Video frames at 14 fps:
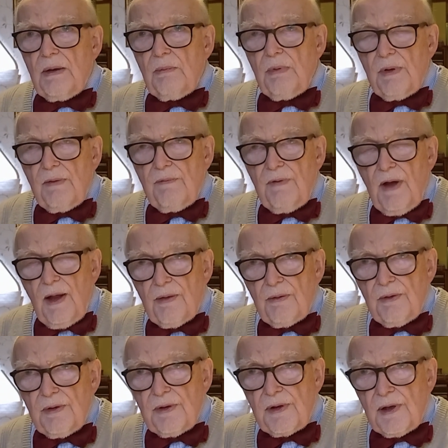with the Father
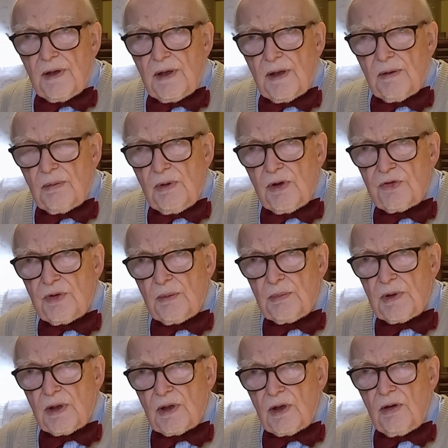and Son is worshipped
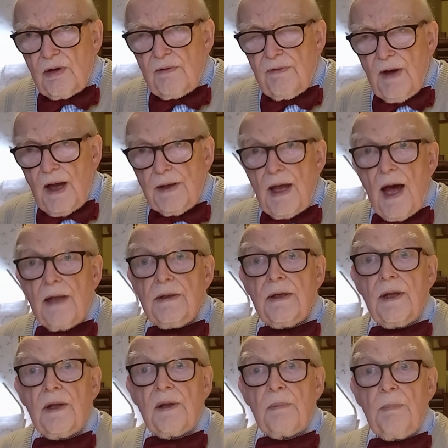and glorified, and
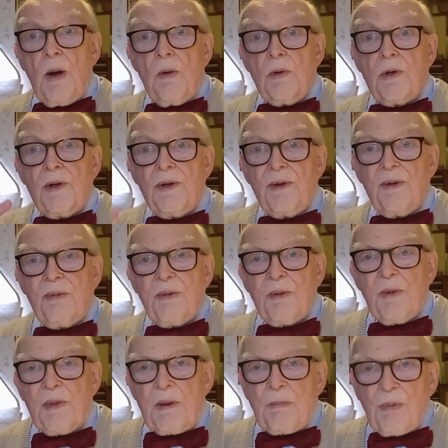has spoken
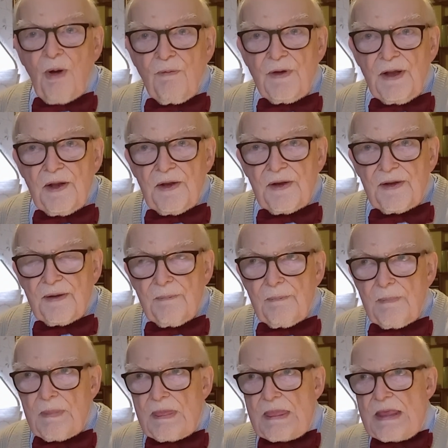through the prophets.
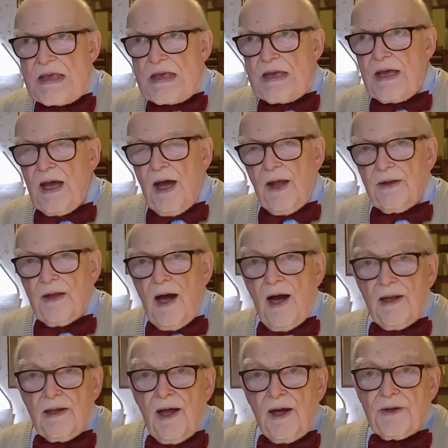And
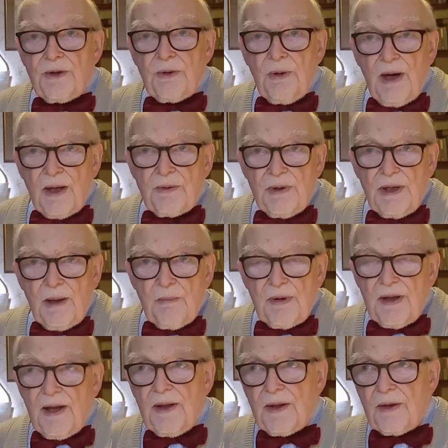I like to add, when I'm
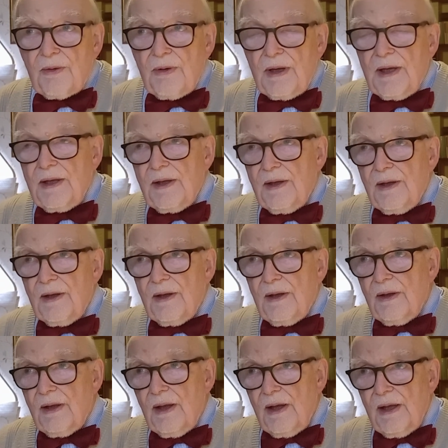saying the Creed
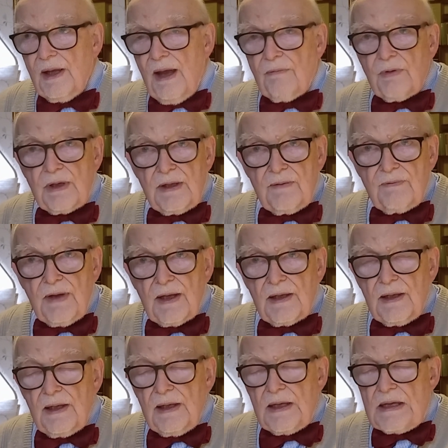every evening,
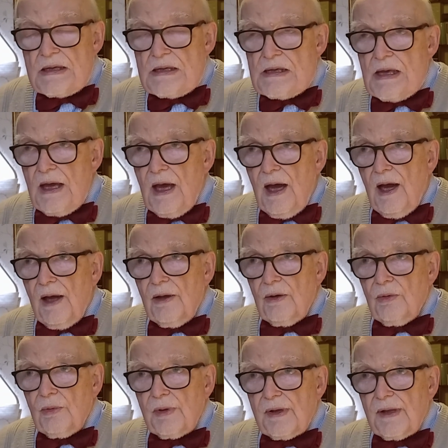I
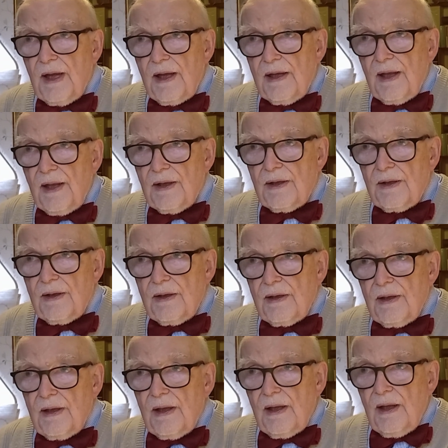always say, and
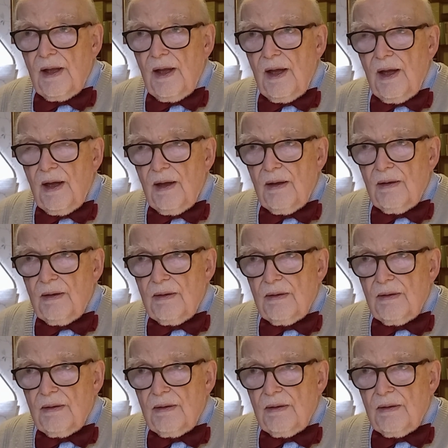the